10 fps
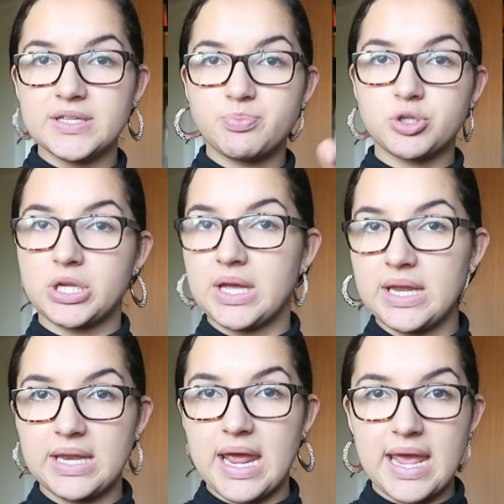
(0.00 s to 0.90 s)
is pushing
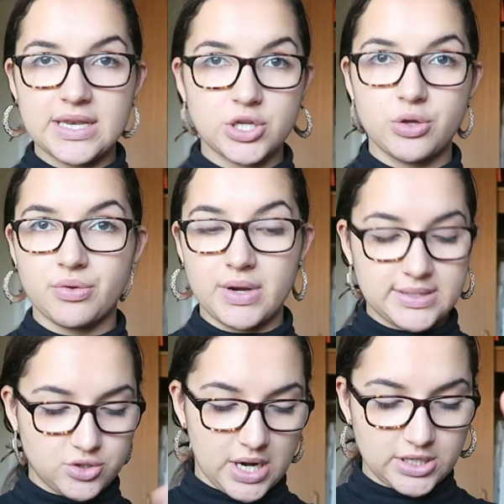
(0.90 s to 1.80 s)
it in and Q3
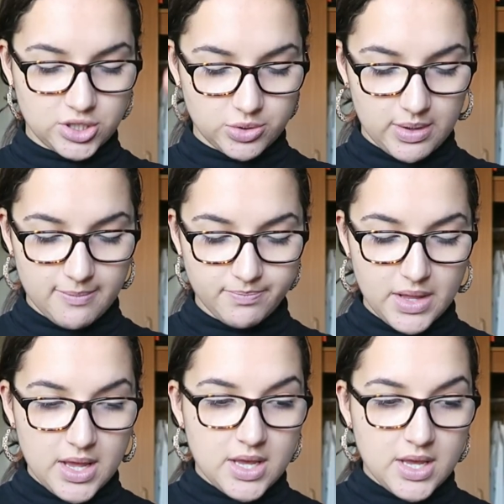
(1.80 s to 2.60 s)
is attracted to it.